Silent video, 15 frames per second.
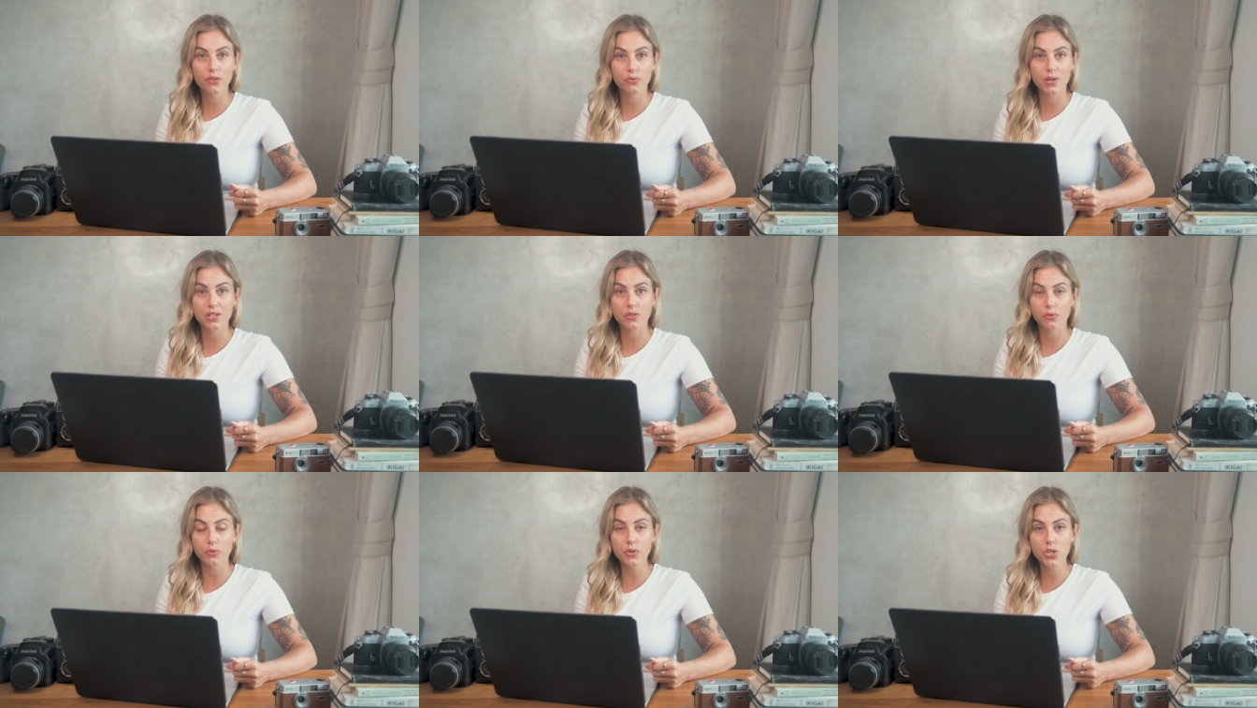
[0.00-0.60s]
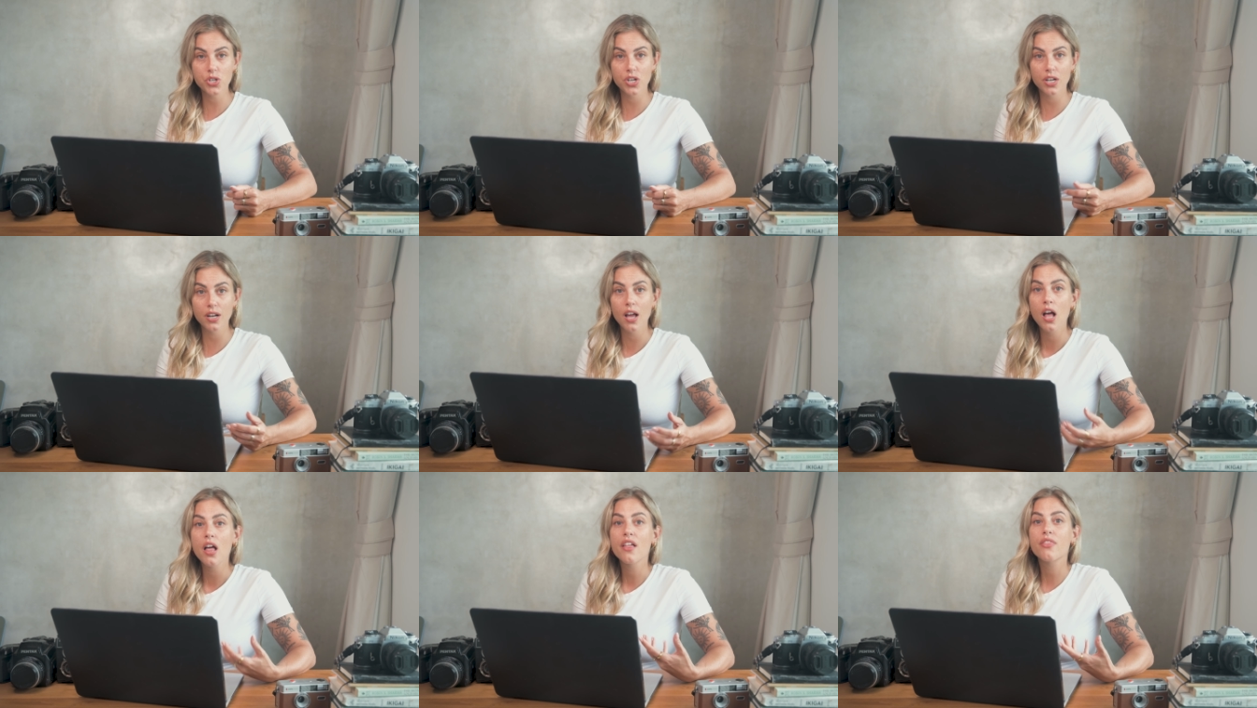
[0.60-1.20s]
the
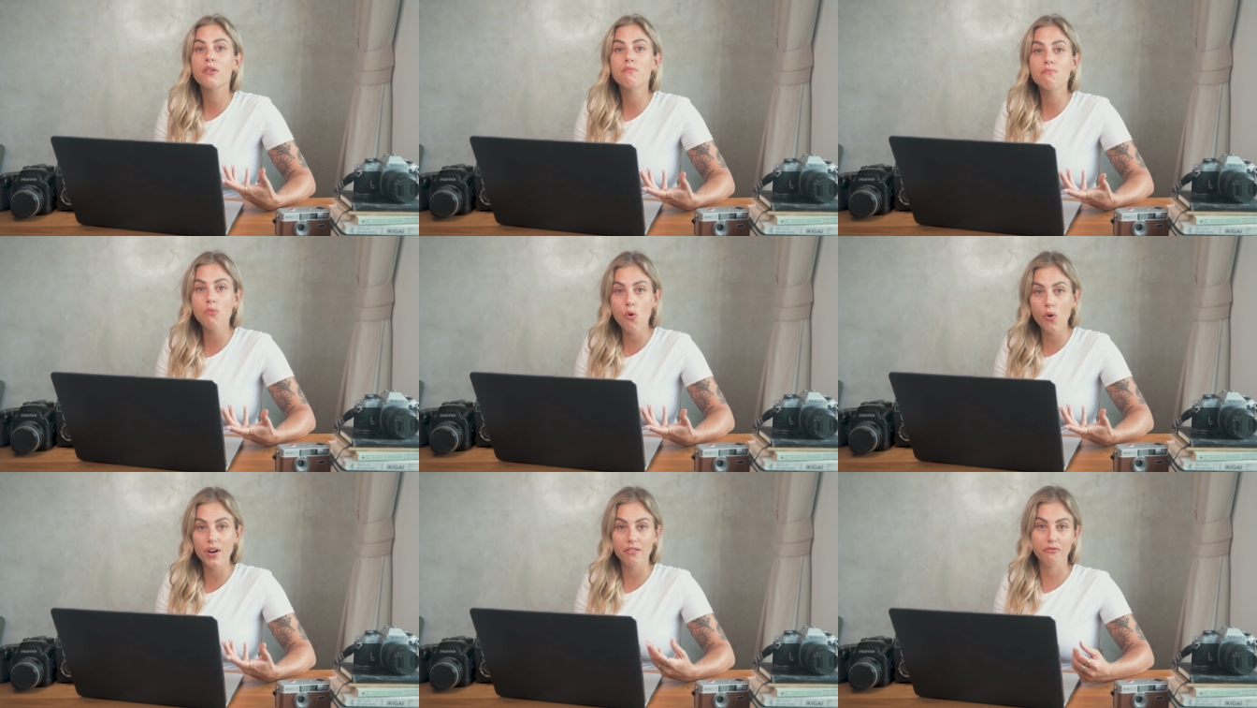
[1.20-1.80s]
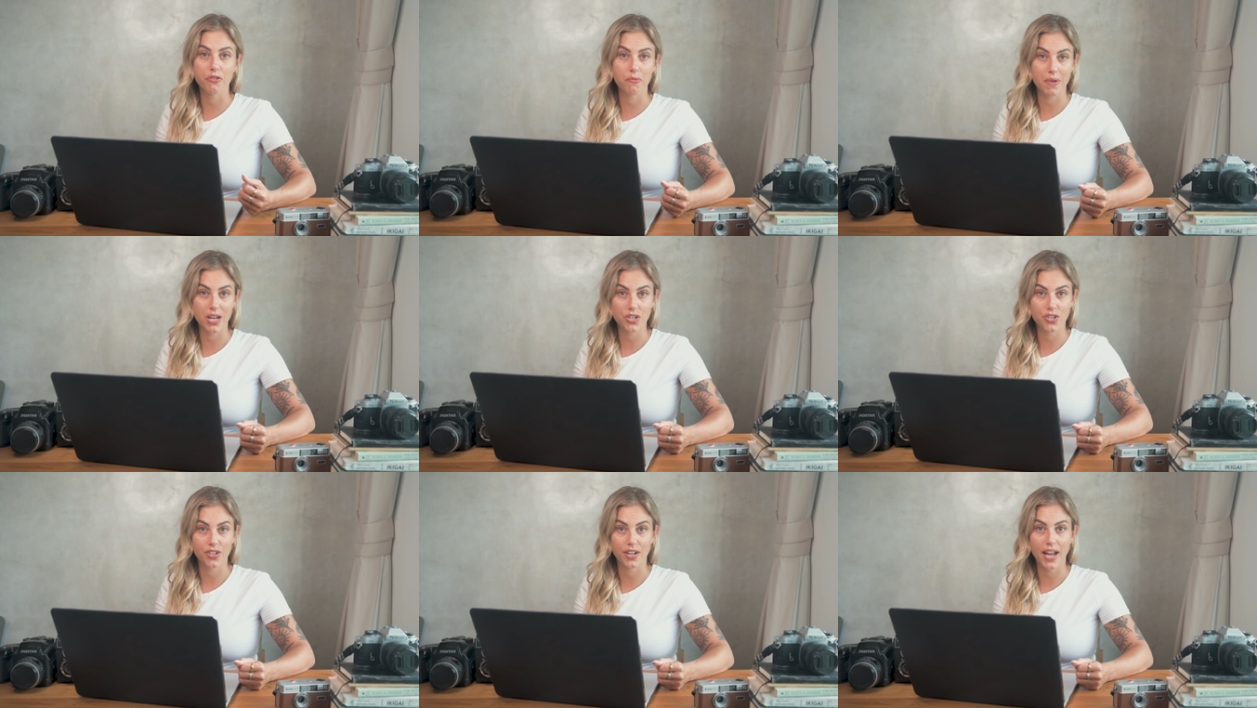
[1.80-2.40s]
resolution, the more
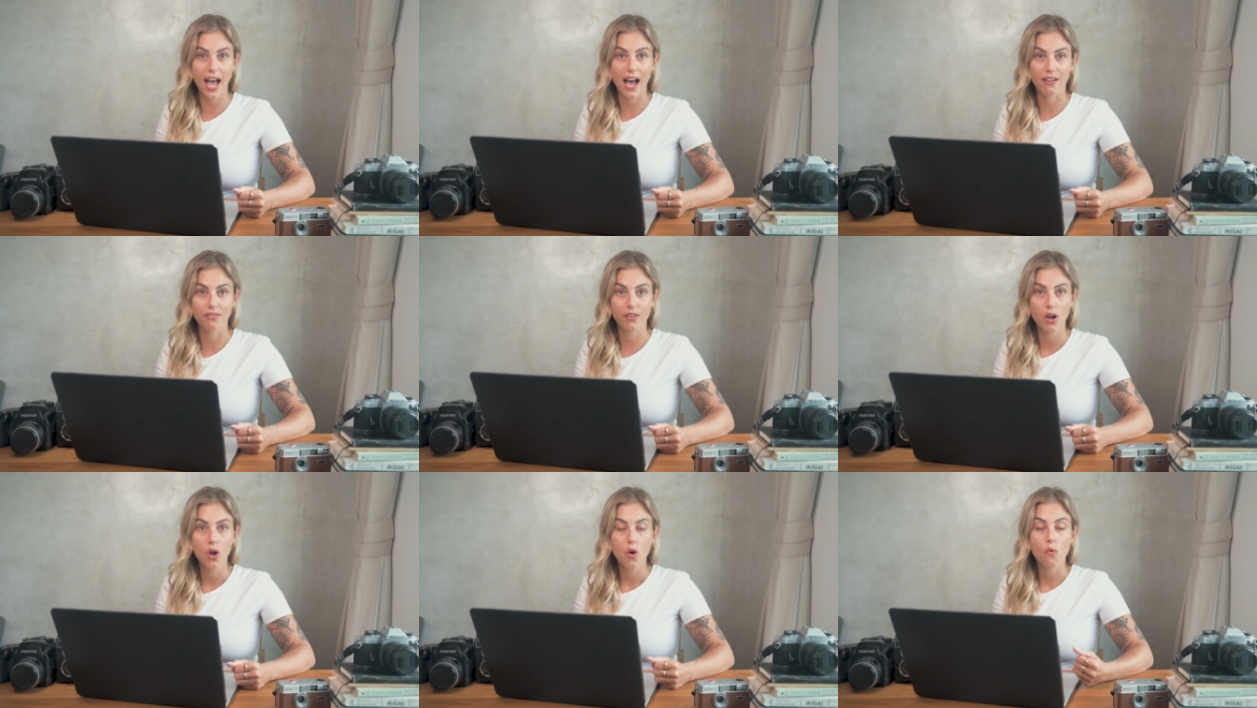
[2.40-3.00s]
information you have.